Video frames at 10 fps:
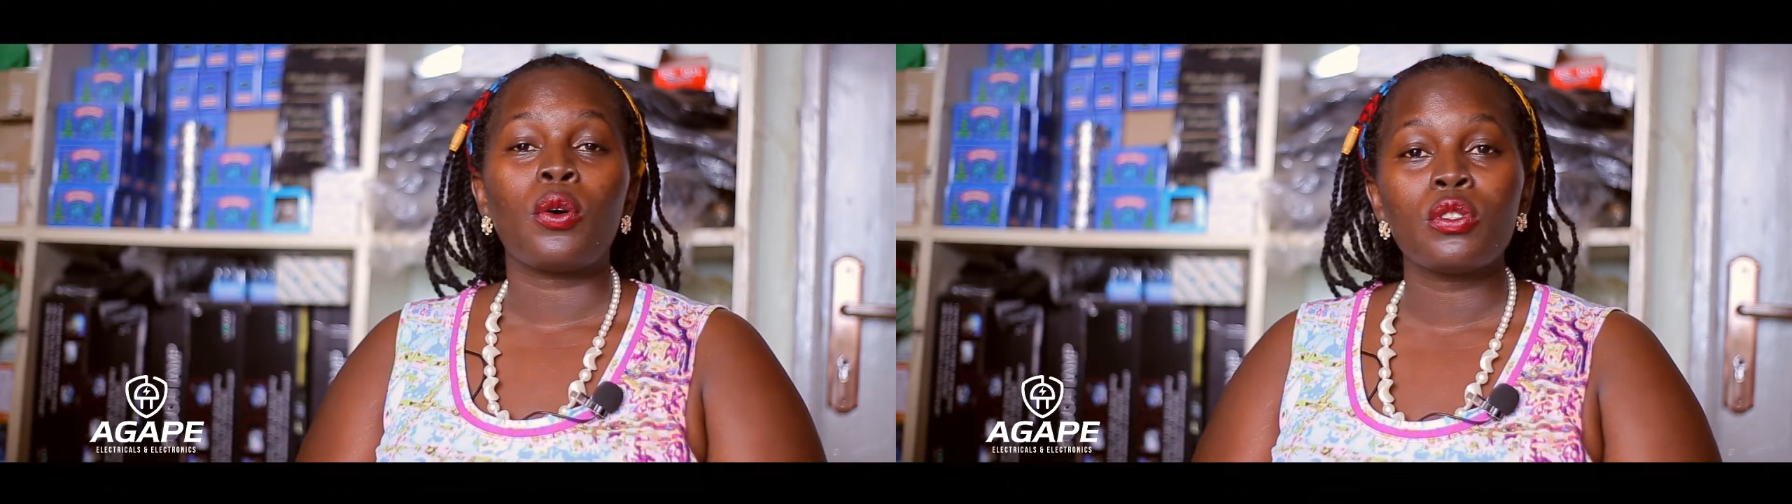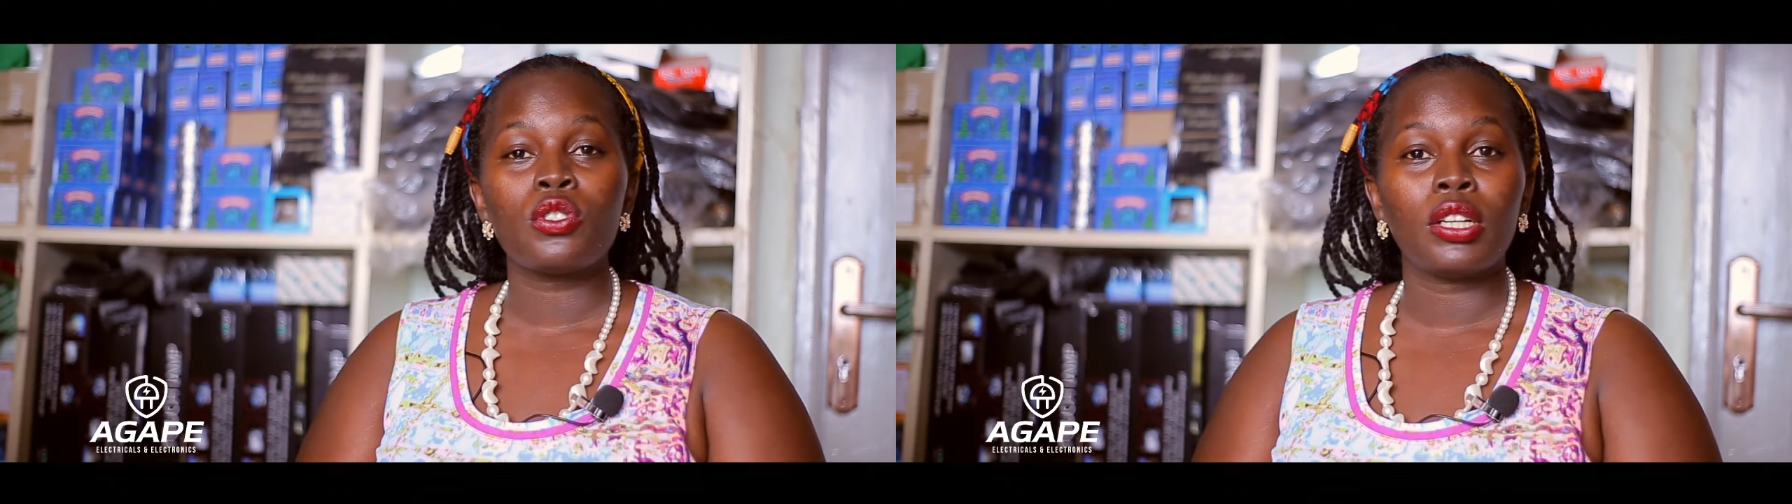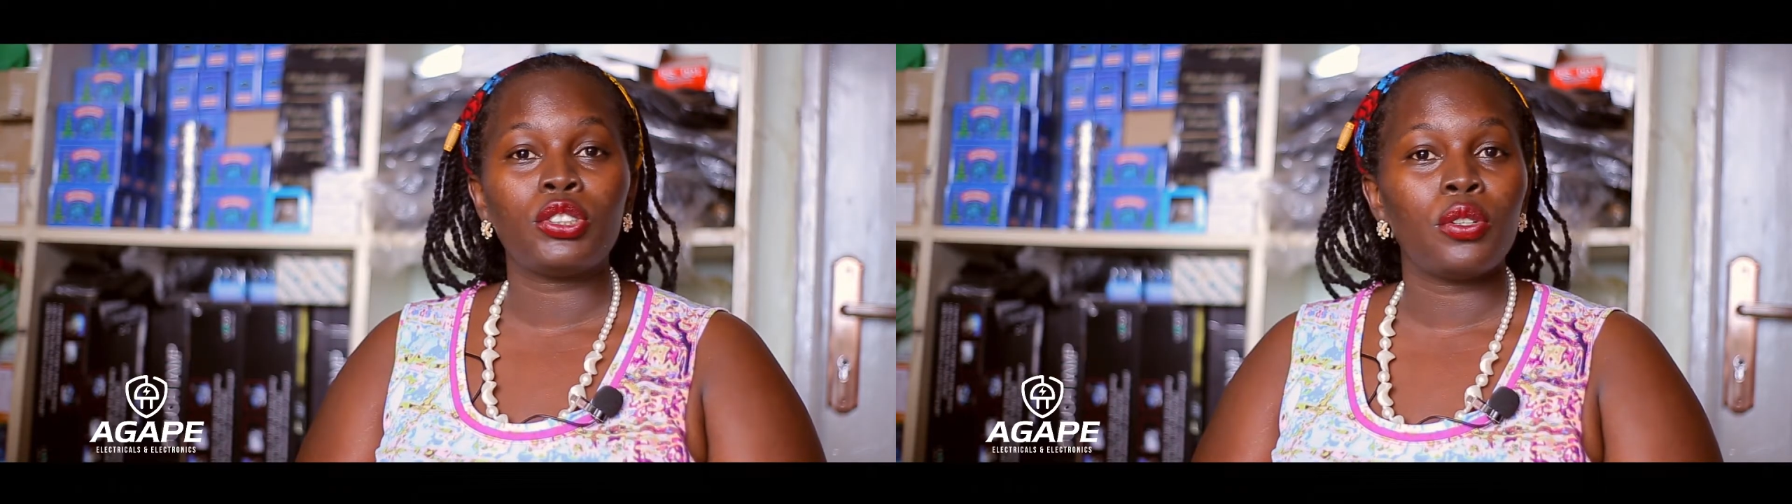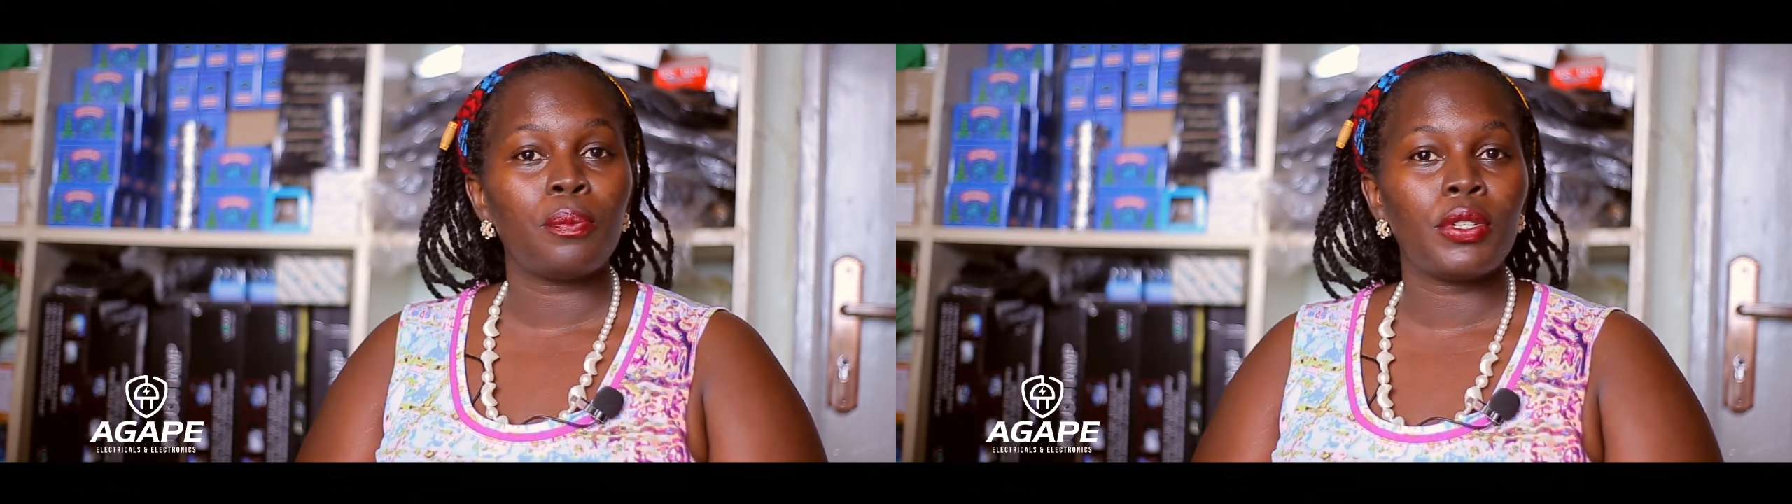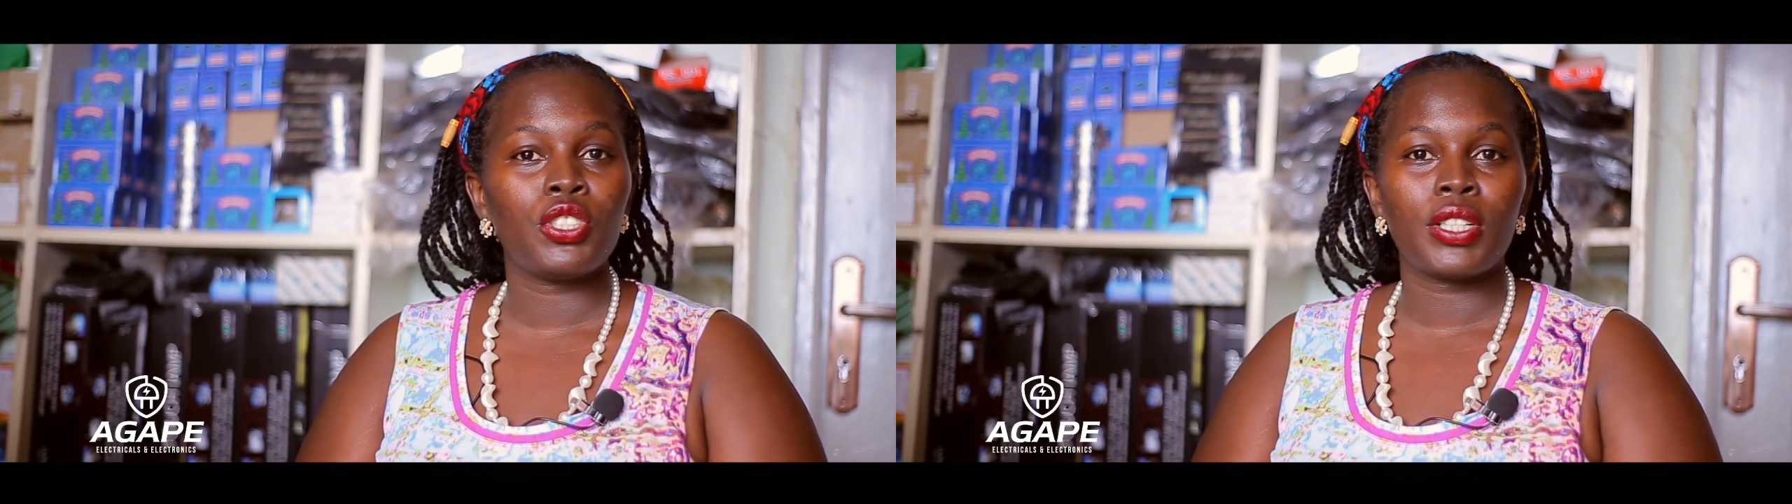construction
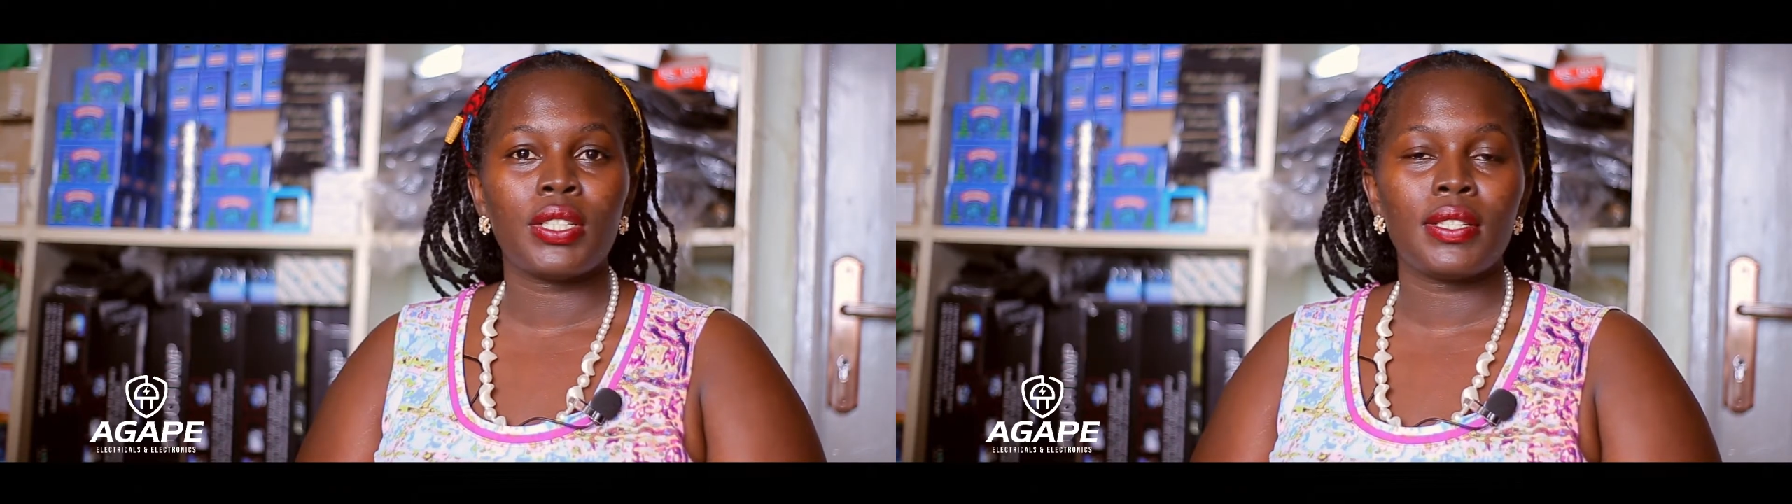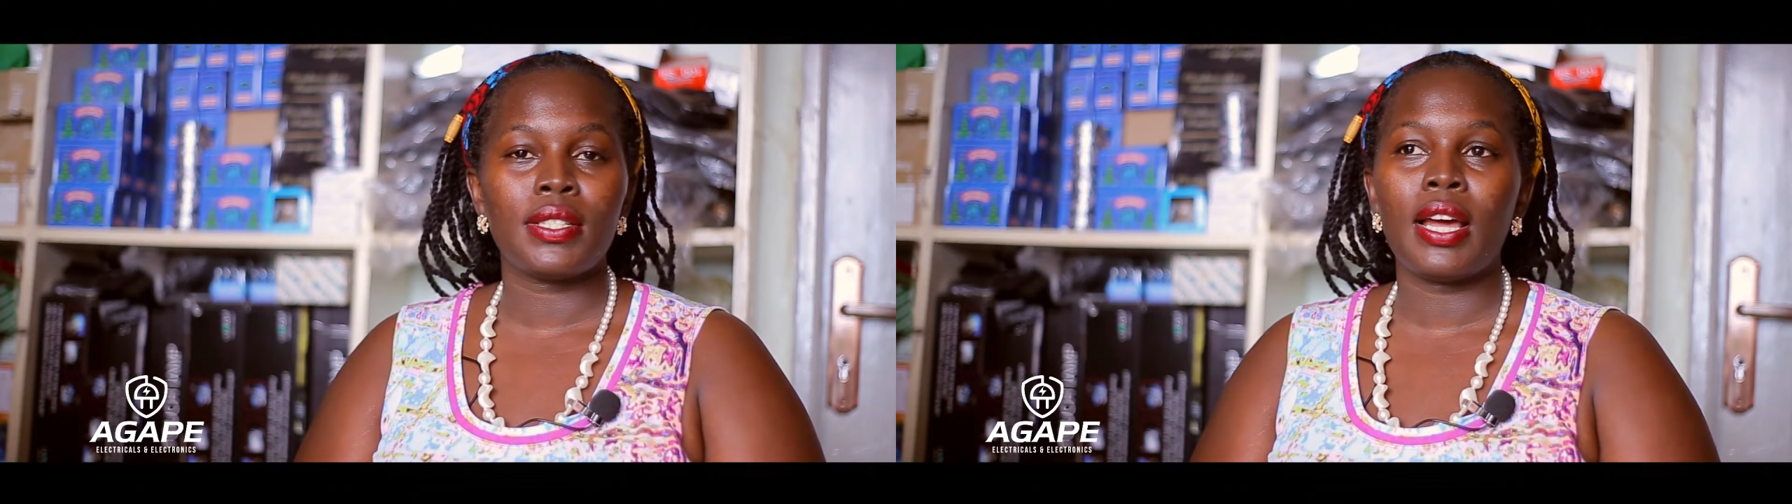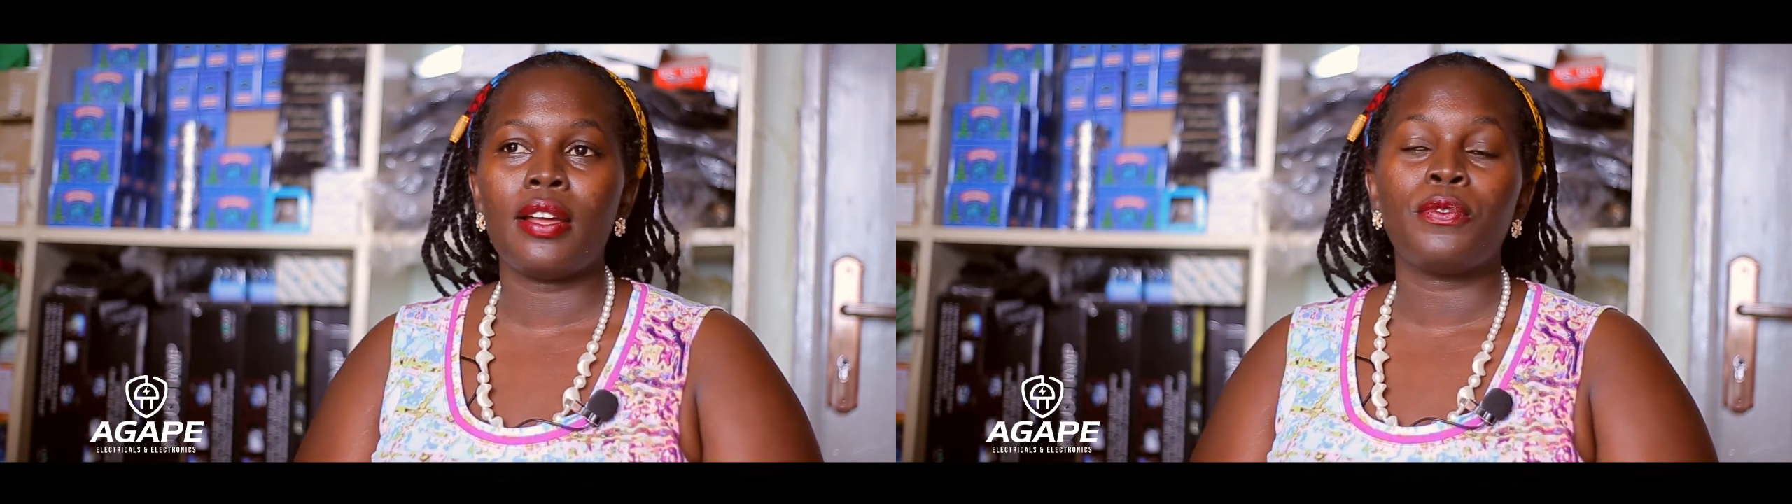project is done.